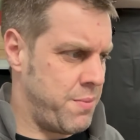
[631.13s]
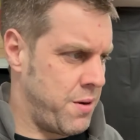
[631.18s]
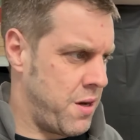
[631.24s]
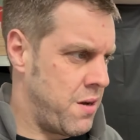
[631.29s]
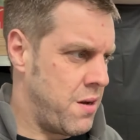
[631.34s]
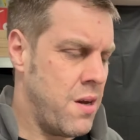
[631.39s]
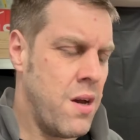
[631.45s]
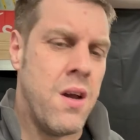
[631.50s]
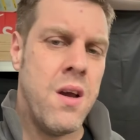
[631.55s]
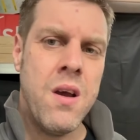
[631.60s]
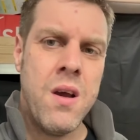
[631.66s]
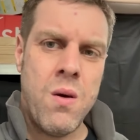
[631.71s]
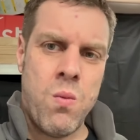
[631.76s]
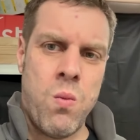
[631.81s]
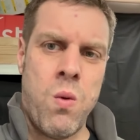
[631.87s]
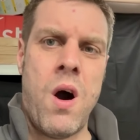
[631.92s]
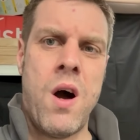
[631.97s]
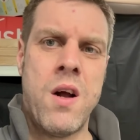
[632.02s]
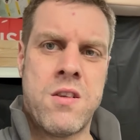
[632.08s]
But
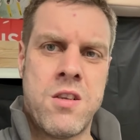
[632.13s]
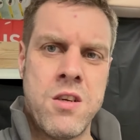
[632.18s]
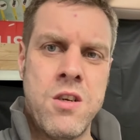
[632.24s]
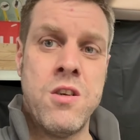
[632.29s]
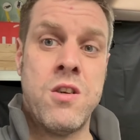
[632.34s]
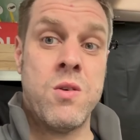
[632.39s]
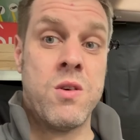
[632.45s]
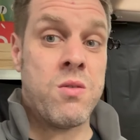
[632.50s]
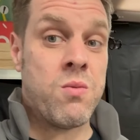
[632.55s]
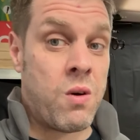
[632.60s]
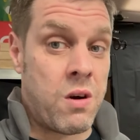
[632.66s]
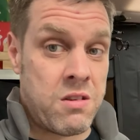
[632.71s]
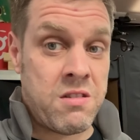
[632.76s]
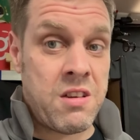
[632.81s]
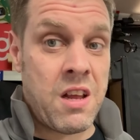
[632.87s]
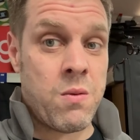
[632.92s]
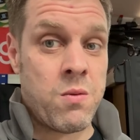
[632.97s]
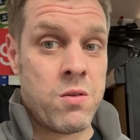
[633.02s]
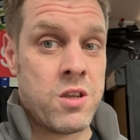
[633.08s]
what I do is, and what I
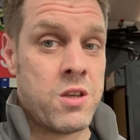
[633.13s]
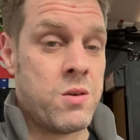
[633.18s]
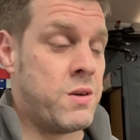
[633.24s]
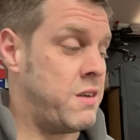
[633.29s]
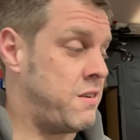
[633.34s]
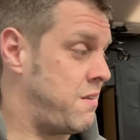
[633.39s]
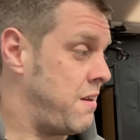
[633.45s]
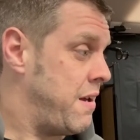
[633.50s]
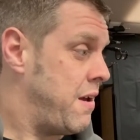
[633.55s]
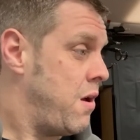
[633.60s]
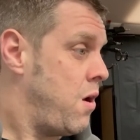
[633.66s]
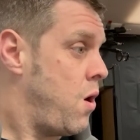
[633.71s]
said I would do is,